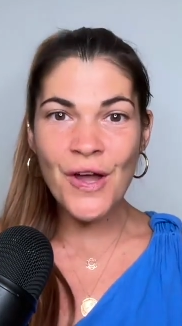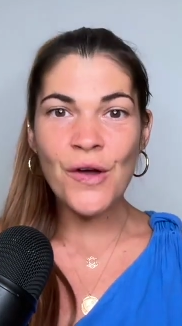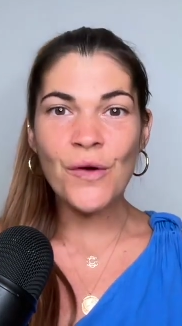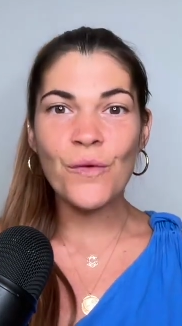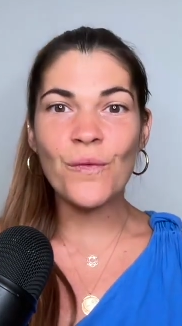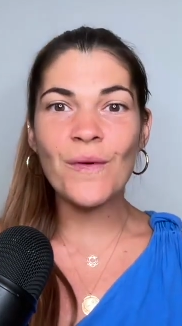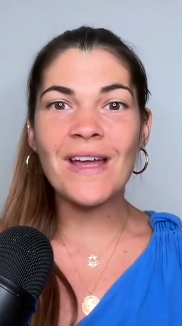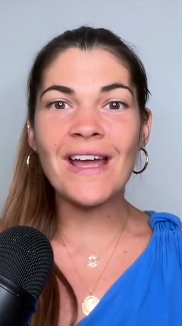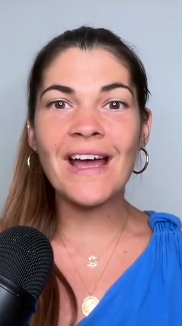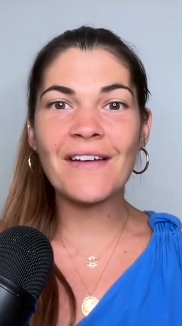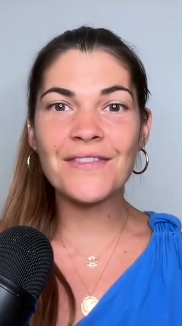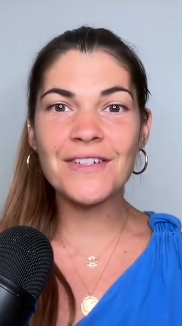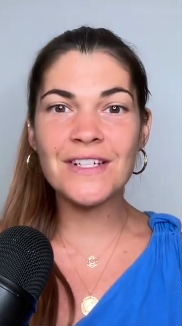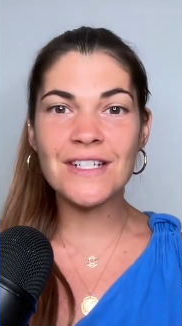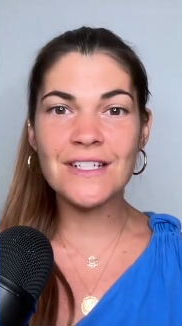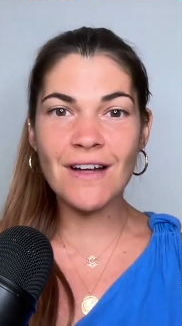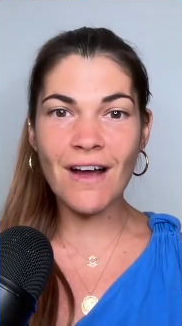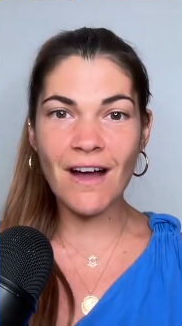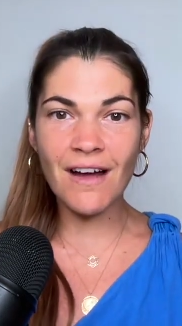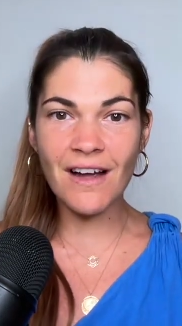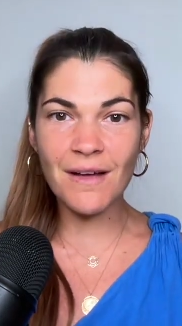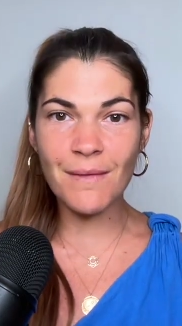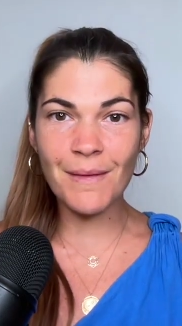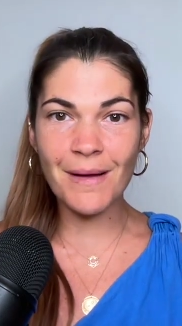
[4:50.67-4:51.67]
We have to
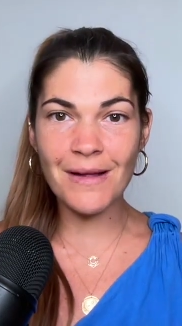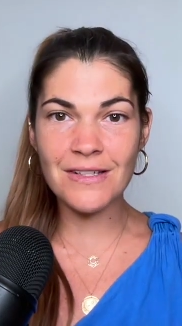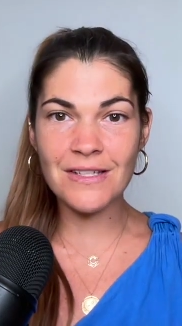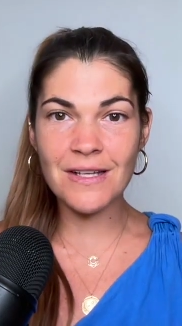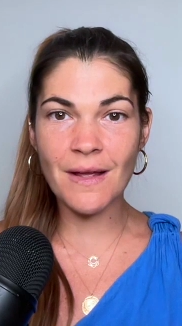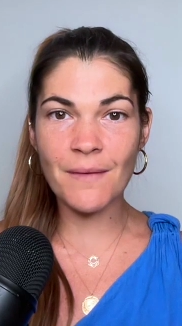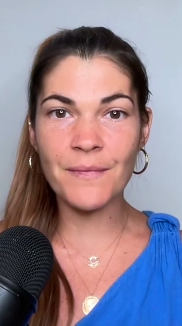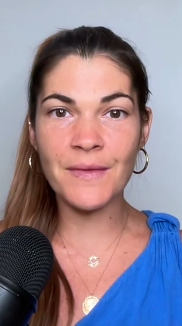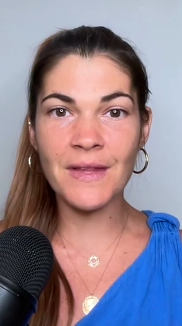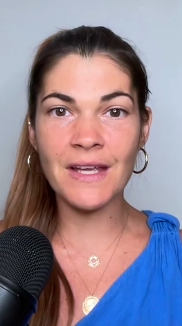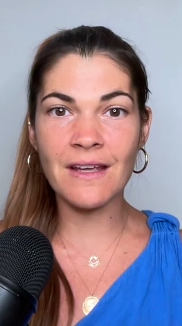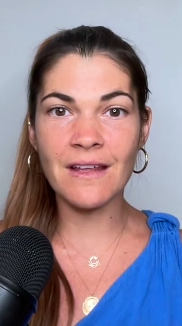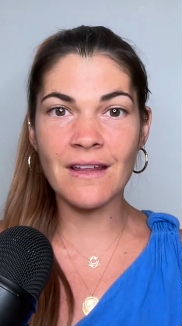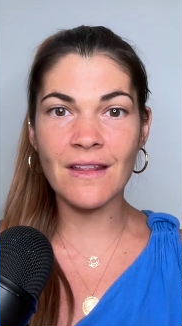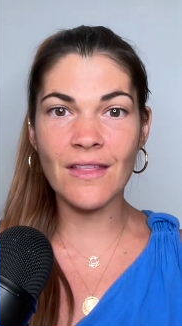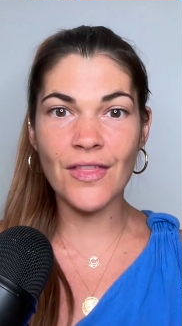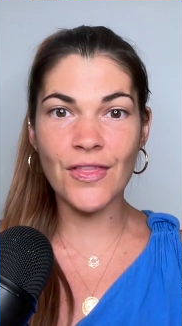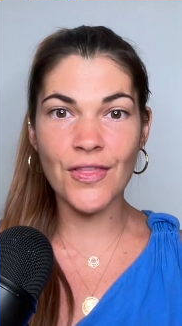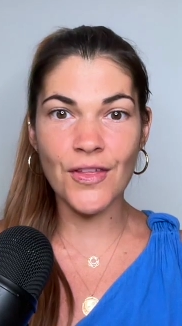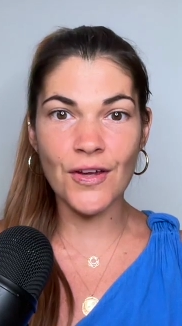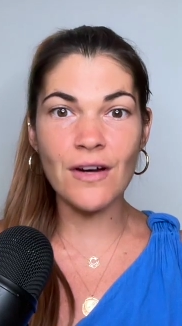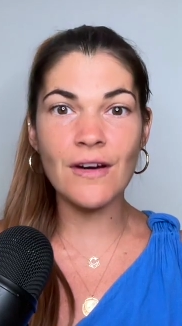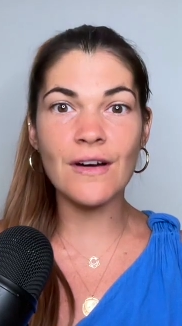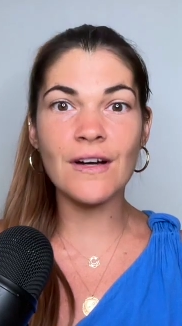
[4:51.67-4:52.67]
talk about something
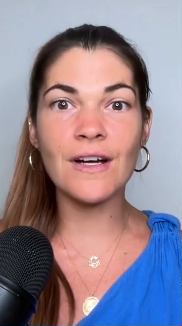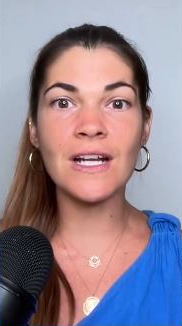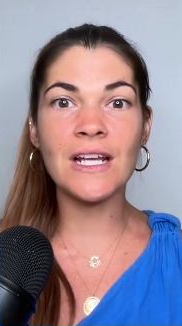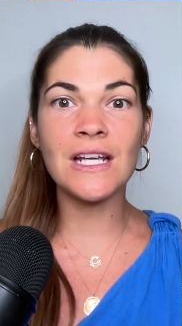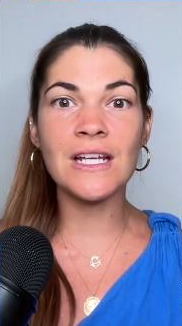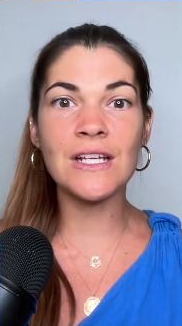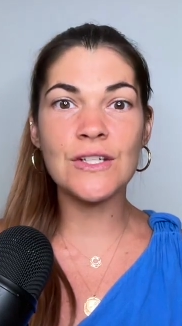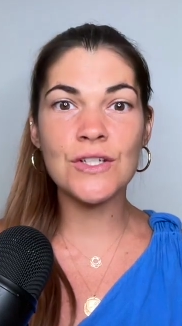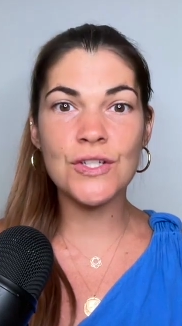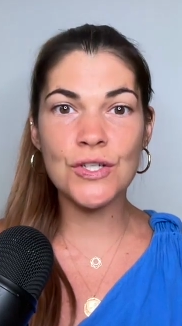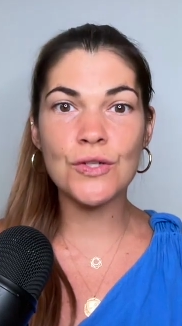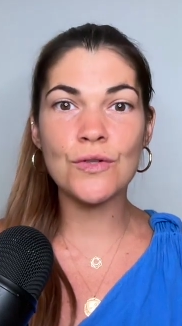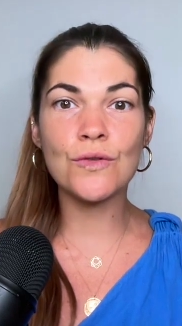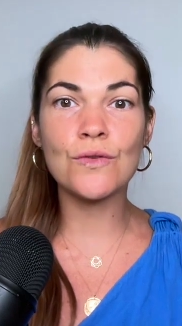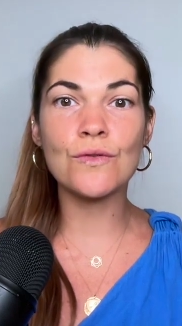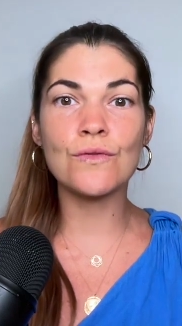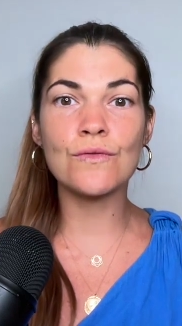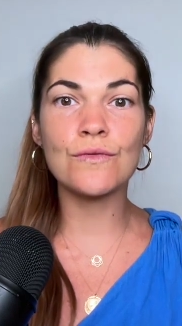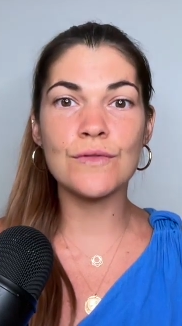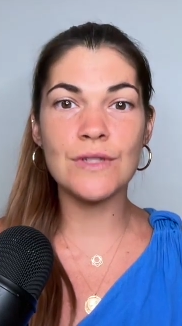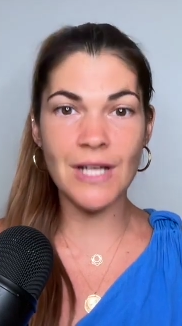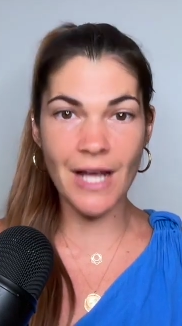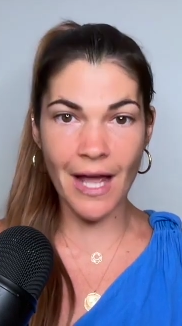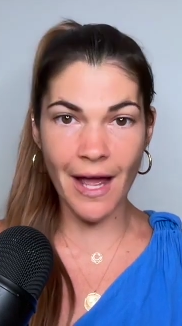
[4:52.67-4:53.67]

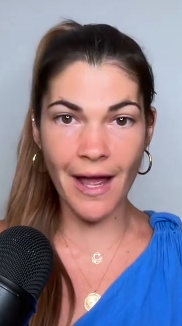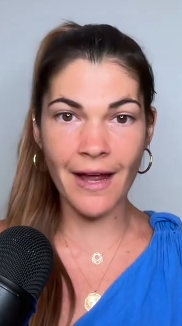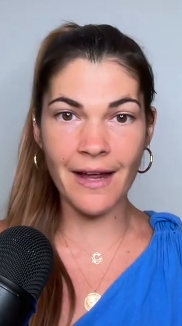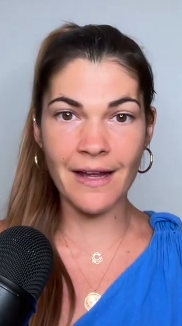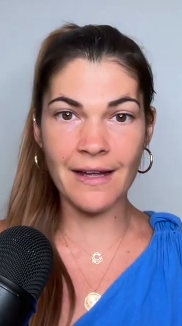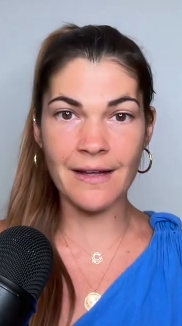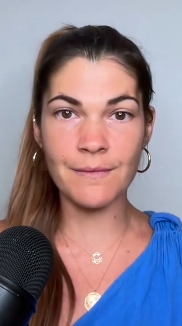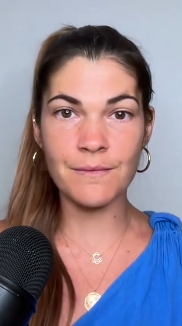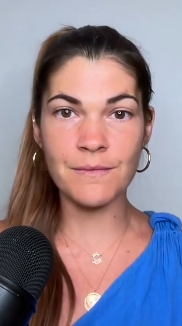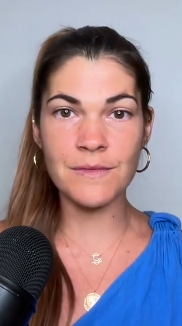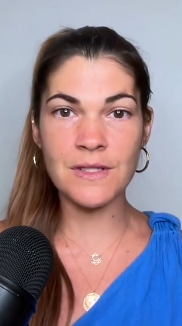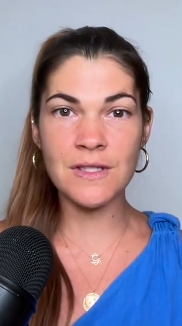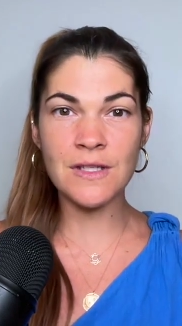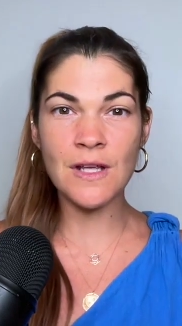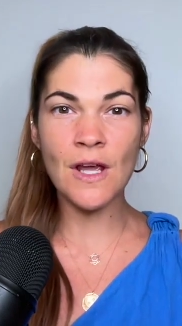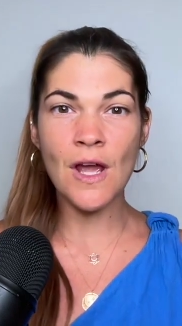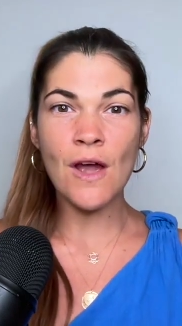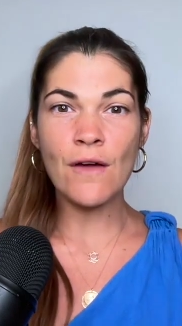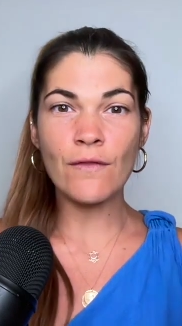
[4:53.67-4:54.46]
32 times